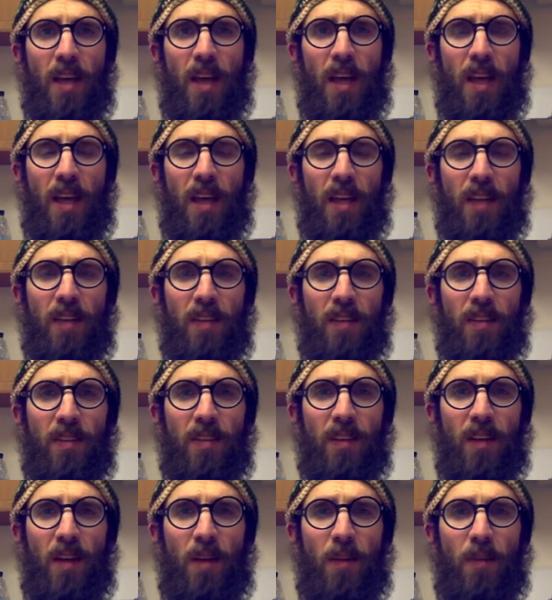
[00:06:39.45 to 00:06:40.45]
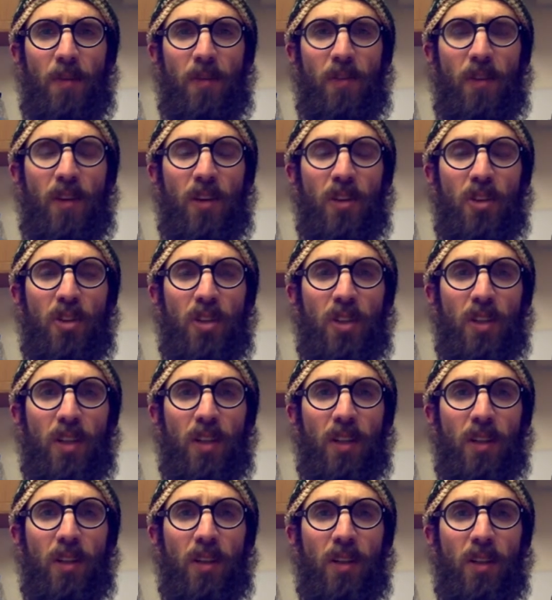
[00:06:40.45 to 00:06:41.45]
and functioning